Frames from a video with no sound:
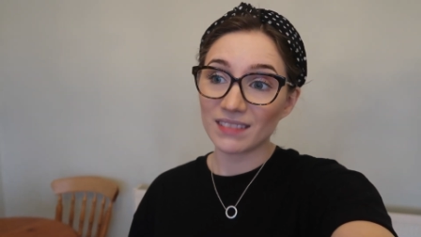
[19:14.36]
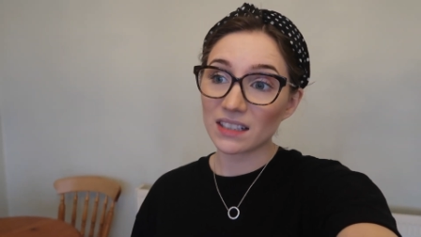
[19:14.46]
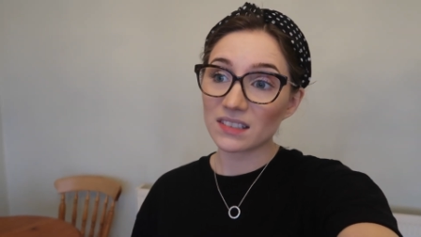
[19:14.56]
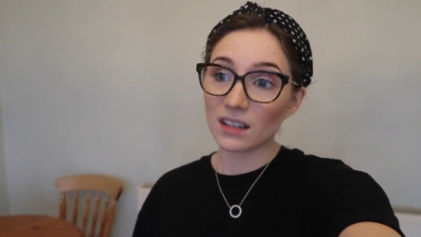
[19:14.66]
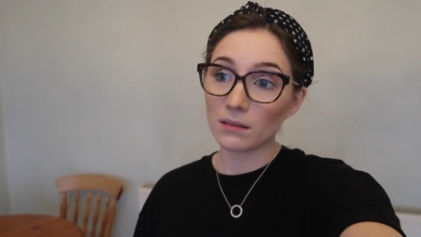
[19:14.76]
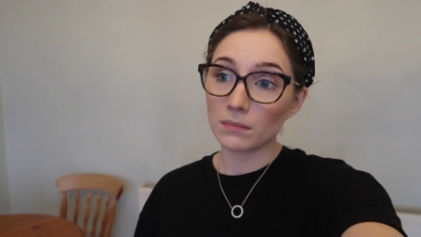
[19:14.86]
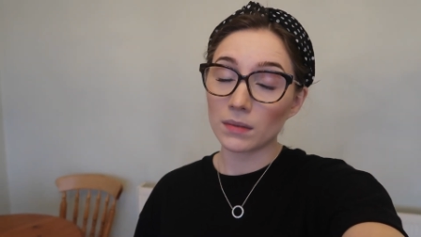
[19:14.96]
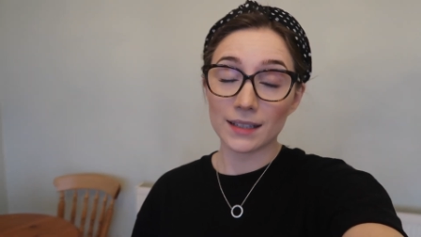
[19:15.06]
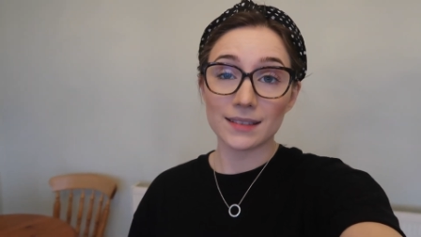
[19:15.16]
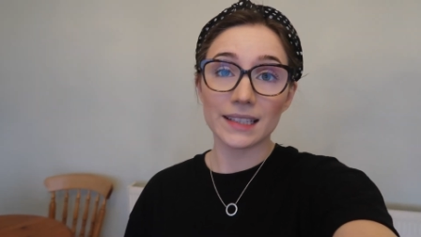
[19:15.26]
next
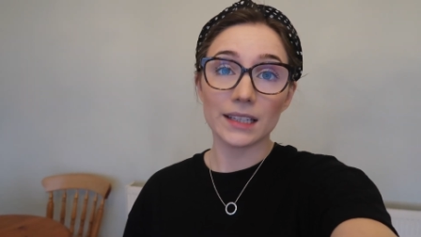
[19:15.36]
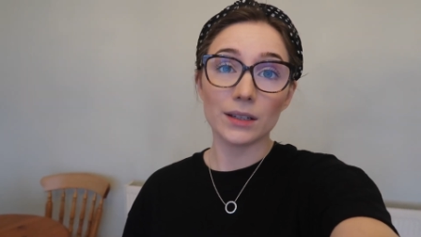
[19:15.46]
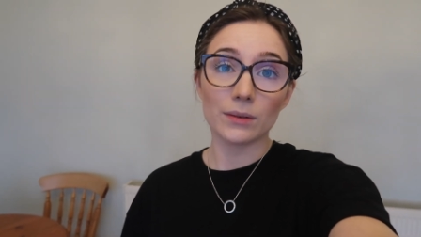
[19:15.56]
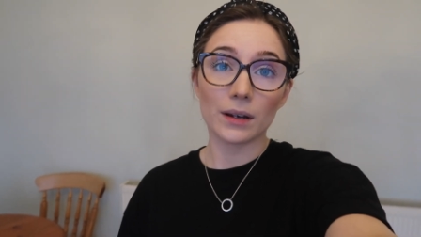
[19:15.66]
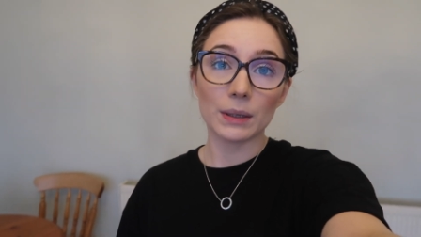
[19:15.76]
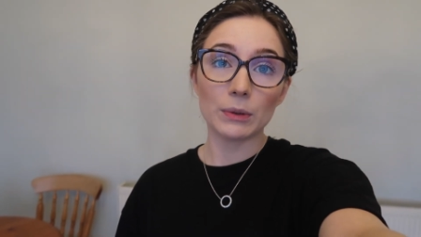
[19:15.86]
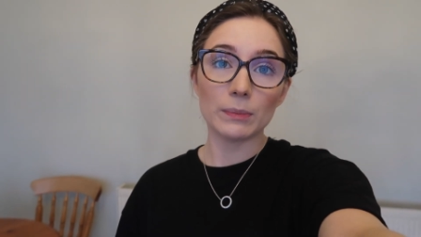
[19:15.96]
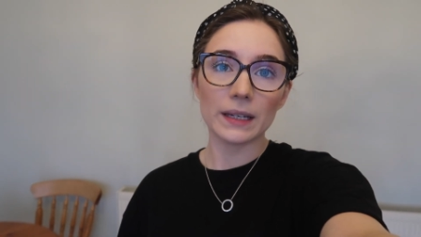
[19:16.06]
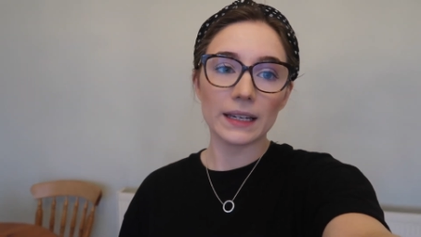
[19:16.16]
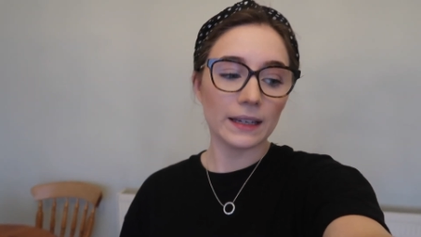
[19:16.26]
time I see you, I
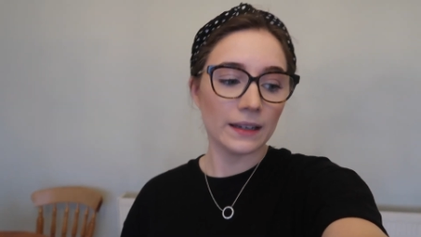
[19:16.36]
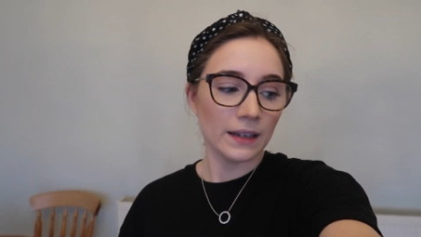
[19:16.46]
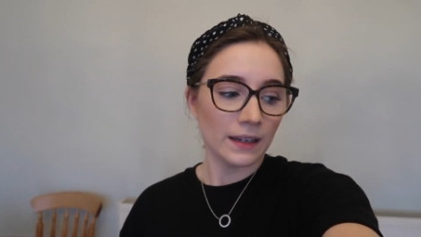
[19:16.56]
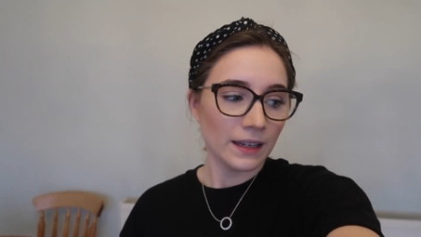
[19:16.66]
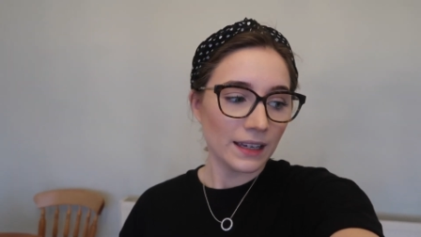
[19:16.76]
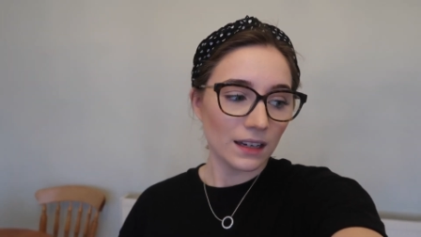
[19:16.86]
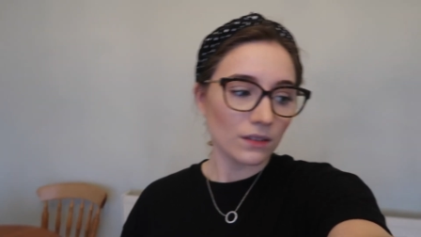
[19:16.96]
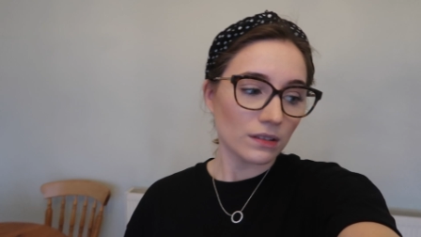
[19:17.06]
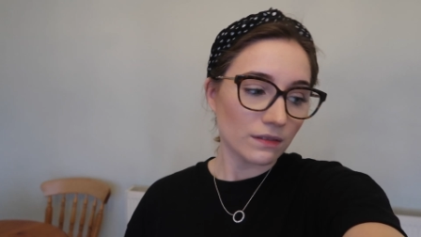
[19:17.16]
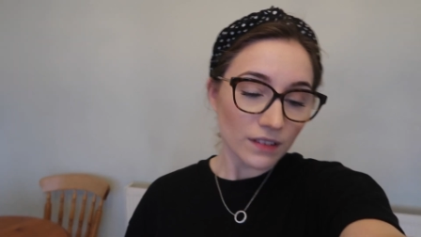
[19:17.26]
will be
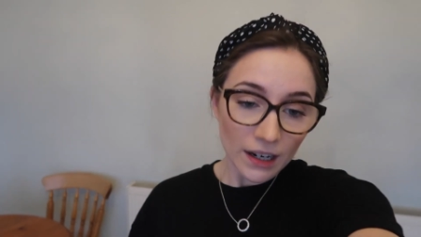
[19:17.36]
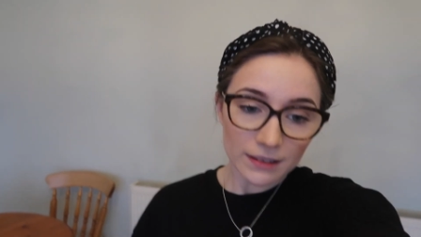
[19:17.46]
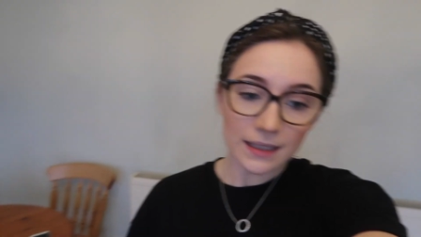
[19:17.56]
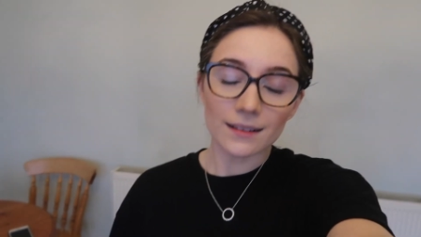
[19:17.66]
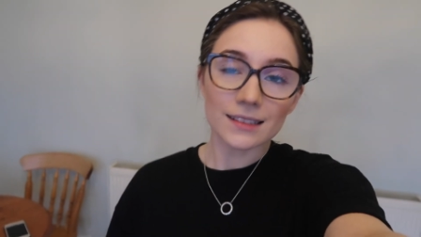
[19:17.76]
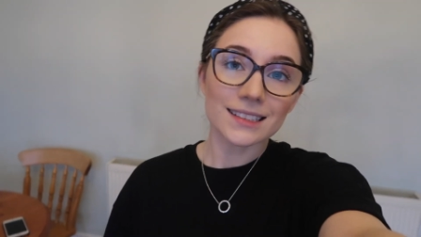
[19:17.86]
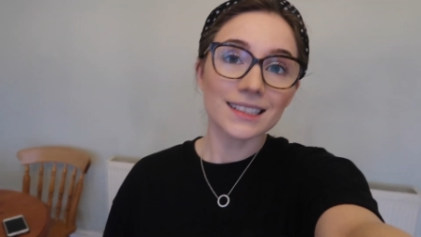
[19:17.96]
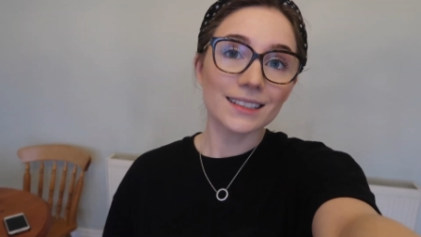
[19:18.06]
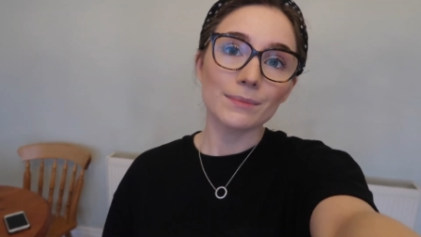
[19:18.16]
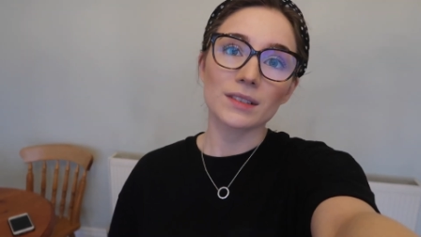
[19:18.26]
here for the very last
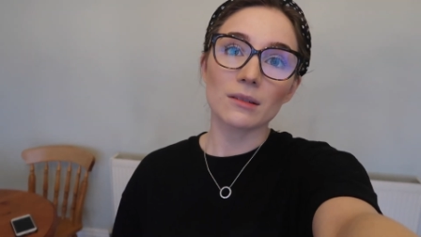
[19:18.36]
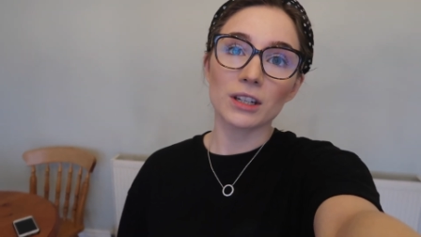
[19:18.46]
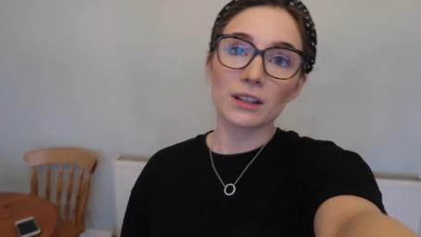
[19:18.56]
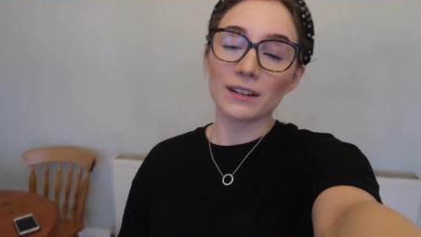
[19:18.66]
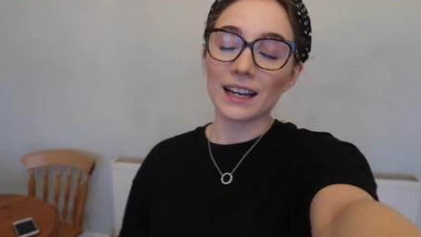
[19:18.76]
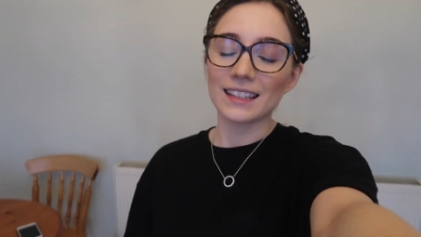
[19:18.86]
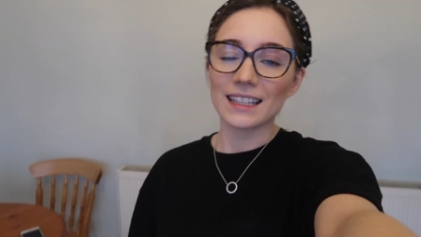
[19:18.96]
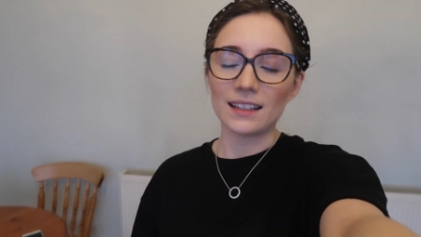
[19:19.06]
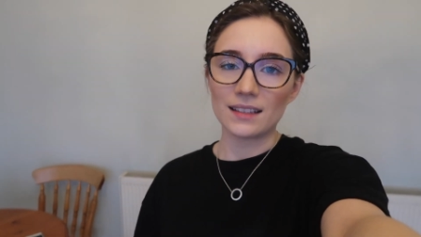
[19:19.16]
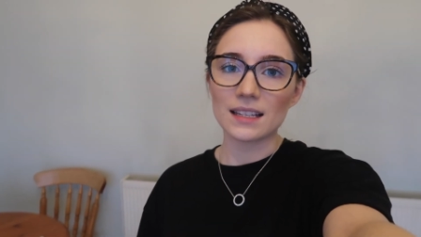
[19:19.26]
time because I'm gonna go and hand
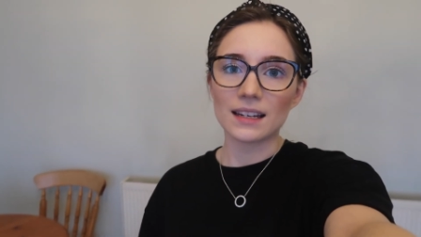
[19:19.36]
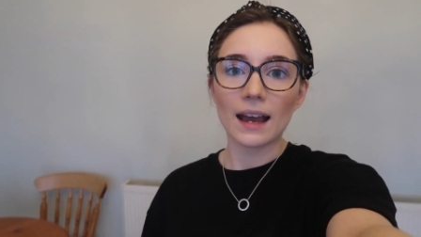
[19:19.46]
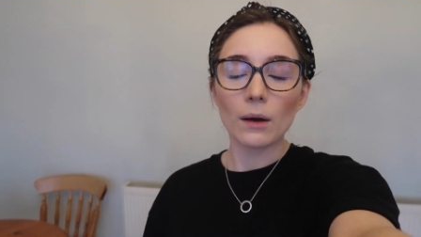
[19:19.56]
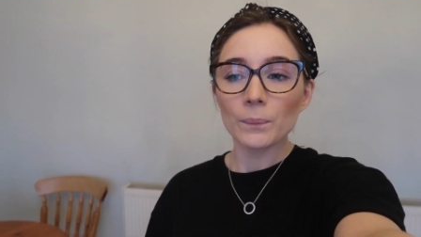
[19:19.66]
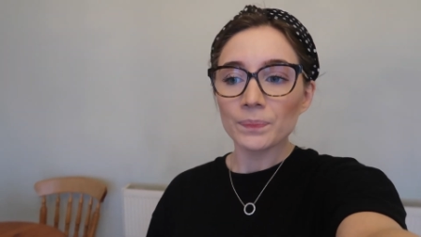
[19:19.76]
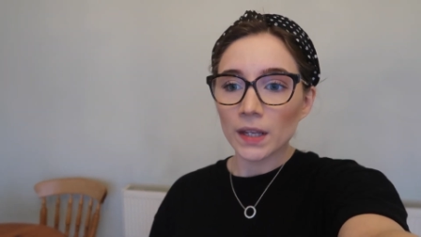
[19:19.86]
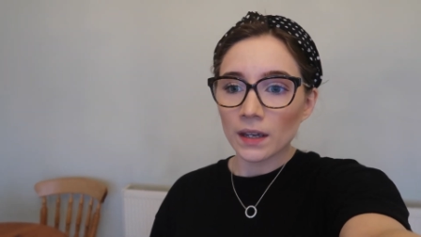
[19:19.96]
the keys in now.